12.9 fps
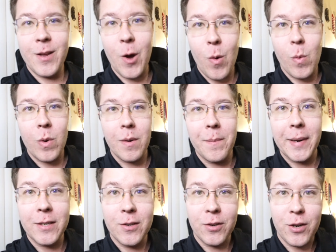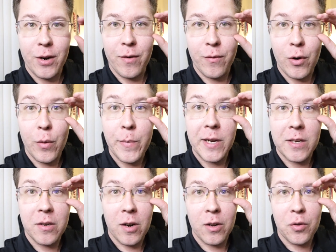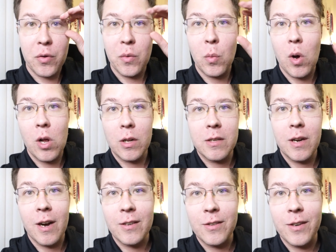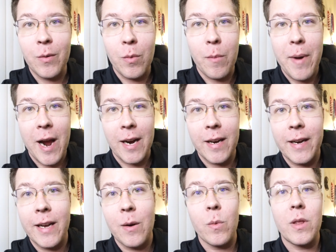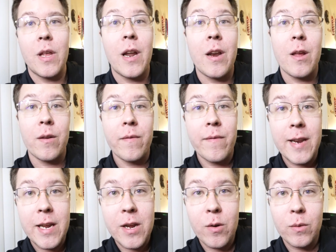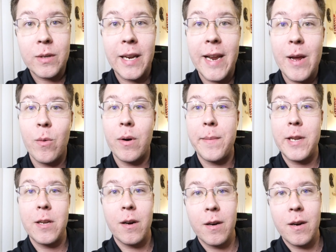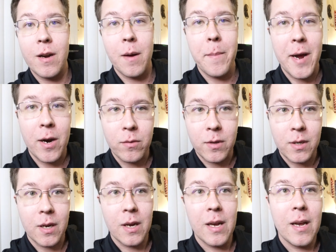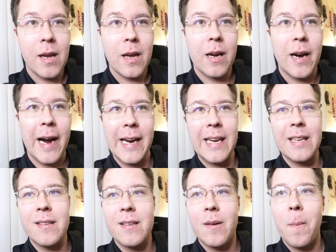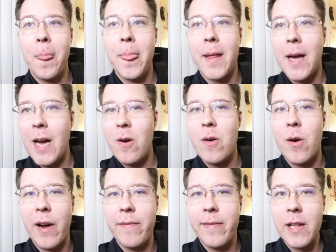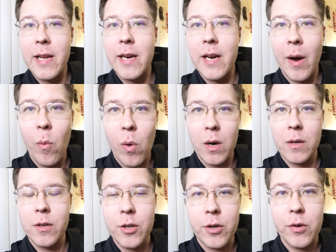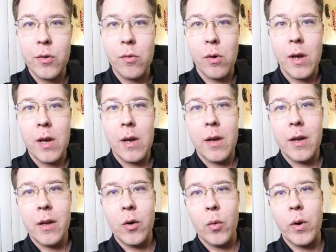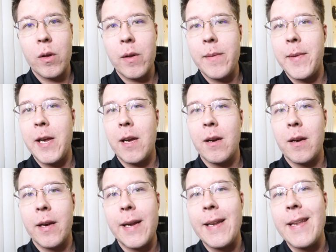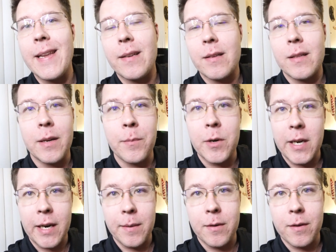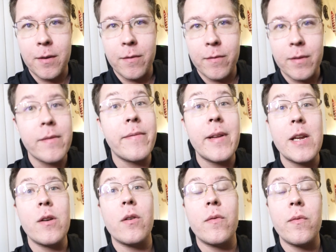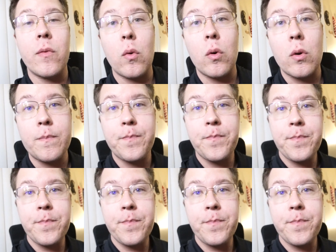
Yo, welcome back to the channel. I hope you guys are all doing well. It's Oscar and we're back again with another video. Today we're going to be talking about, I don't know, I feel like I want to quickly make a disclaimer kind of video for,